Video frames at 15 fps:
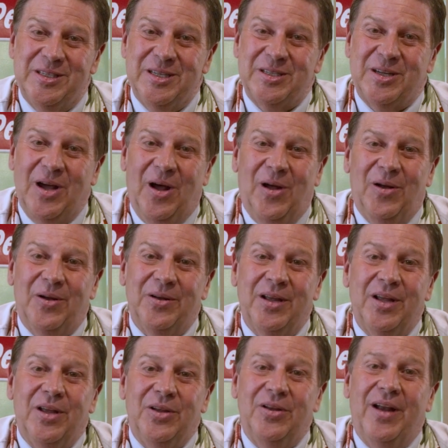is called
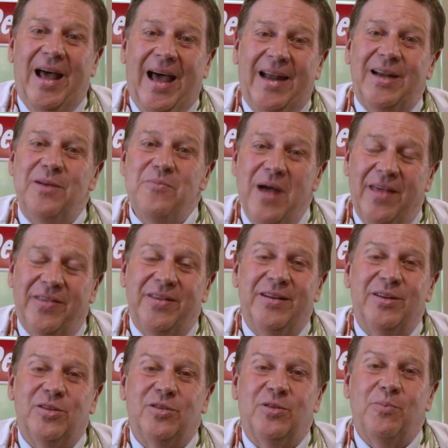United
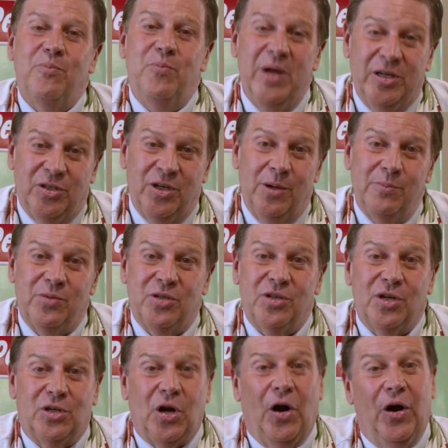Methodist Bishops
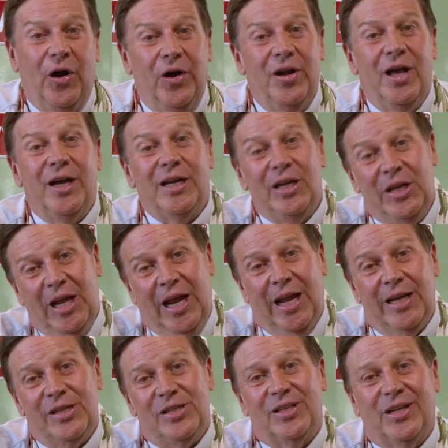Turn
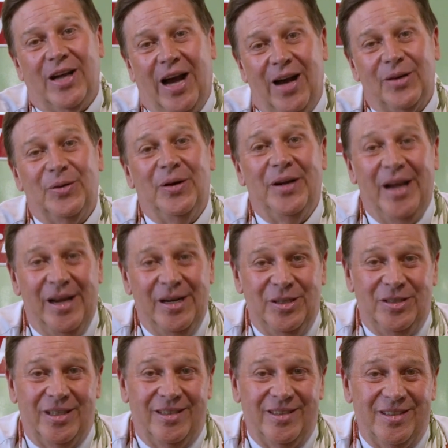Against
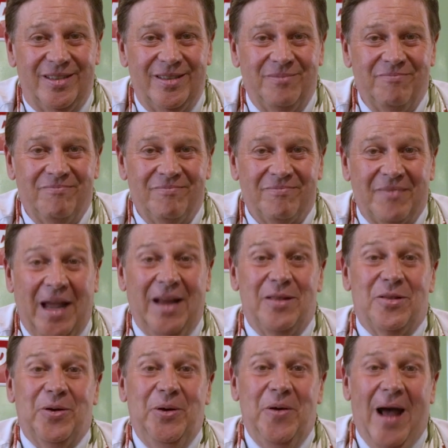Congregations. And
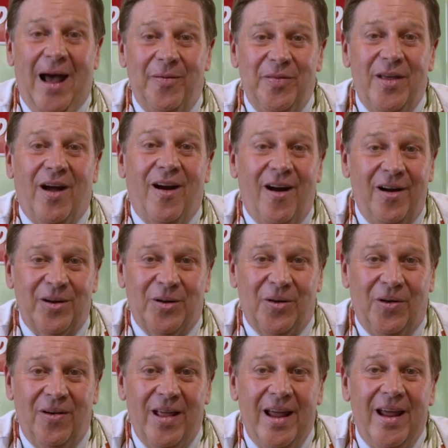throughout the
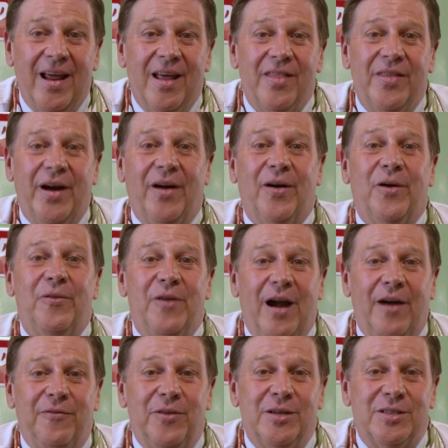article, there are
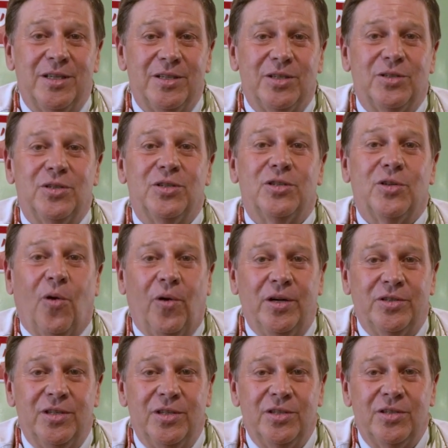references to
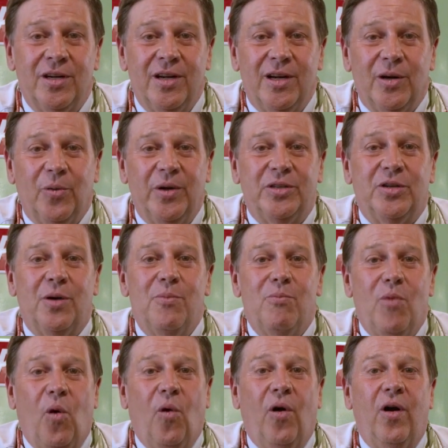sources which are
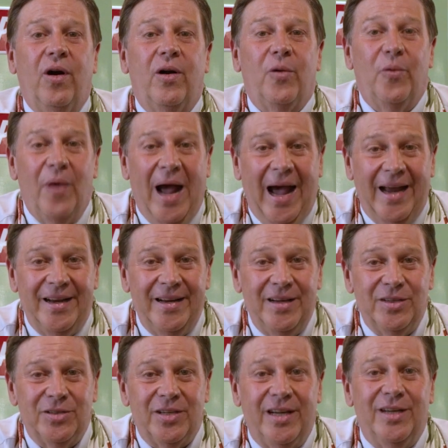more
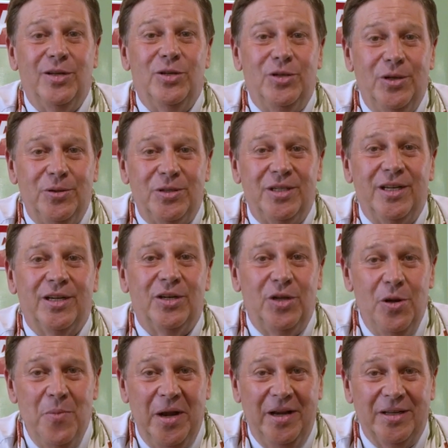writings in Juicy
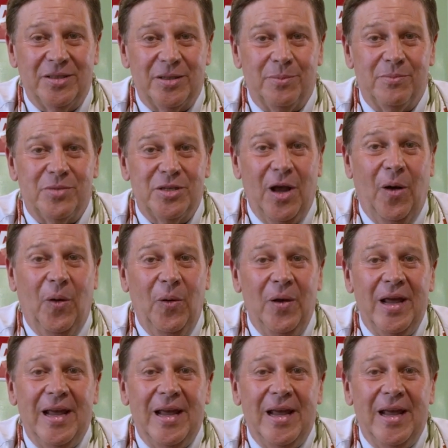Ecumenism. So